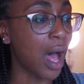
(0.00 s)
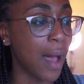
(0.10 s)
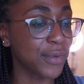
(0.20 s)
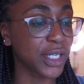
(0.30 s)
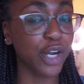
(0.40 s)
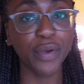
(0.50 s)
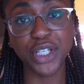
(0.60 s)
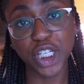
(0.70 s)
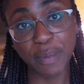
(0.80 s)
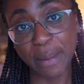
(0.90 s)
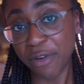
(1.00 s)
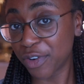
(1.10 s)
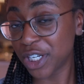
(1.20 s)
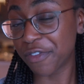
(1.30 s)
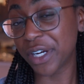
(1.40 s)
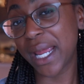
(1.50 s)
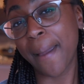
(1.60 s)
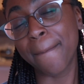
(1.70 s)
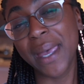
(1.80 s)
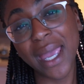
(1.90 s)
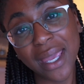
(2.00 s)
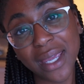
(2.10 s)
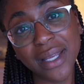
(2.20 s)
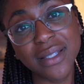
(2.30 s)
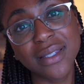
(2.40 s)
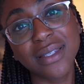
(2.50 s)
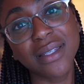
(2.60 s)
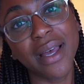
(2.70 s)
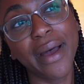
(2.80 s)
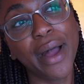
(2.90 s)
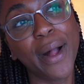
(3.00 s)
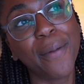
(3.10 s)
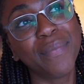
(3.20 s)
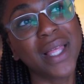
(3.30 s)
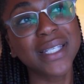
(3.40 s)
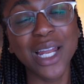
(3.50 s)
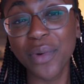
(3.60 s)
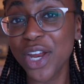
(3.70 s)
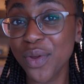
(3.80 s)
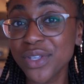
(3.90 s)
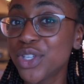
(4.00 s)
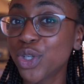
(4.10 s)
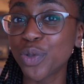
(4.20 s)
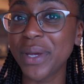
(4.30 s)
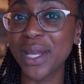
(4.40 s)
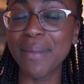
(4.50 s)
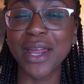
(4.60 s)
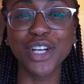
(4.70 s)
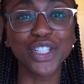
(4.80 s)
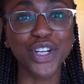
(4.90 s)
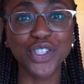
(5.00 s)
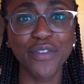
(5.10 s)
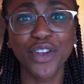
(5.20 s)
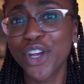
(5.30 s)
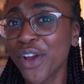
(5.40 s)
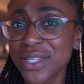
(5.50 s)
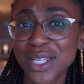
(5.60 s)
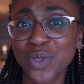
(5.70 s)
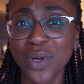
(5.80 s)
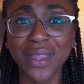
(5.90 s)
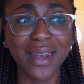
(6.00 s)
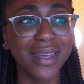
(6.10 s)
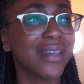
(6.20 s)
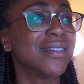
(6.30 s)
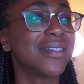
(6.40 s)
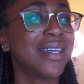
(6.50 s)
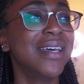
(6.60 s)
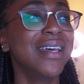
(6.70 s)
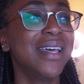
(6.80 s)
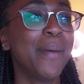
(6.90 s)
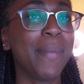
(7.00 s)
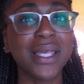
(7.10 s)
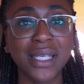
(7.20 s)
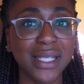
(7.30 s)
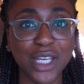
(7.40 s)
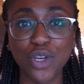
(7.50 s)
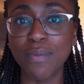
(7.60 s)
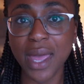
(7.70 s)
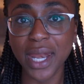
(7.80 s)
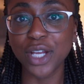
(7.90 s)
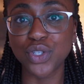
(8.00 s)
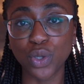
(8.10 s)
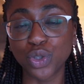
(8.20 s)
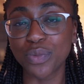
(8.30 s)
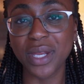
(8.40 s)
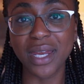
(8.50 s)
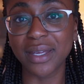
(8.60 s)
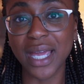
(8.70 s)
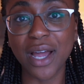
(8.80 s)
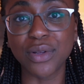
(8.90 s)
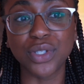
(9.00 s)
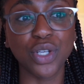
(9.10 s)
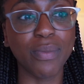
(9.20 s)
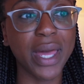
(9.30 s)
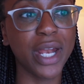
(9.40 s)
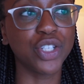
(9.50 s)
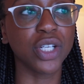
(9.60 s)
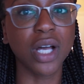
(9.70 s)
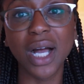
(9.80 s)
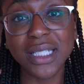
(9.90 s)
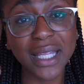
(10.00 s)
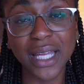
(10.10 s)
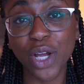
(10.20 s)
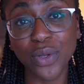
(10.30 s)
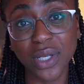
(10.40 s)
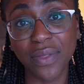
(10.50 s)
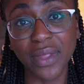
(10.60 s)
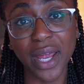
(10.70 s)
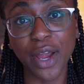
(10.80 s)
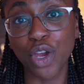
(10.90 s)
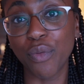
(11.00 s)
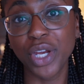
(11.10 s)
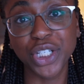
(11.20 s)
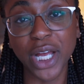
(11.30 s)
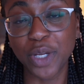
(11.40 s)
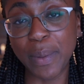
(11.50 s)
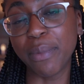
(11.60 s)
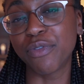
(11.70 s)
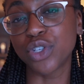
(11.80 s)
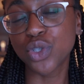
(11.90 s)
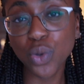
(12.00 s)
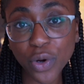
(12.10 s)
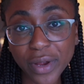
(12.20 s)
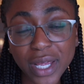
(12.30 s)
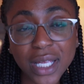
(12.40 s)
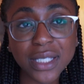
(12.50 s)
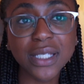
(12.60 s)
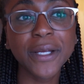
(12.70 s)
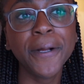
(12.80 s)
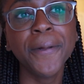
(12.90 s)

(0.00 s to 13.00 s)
I'm just kind of reach out to people for different campaigns. That's kind of what I do as a social media manager. So if you're curious as to what that is, basically like you manage social media accounts. So you manage the content that goes on there, you're reaching out to people for stories,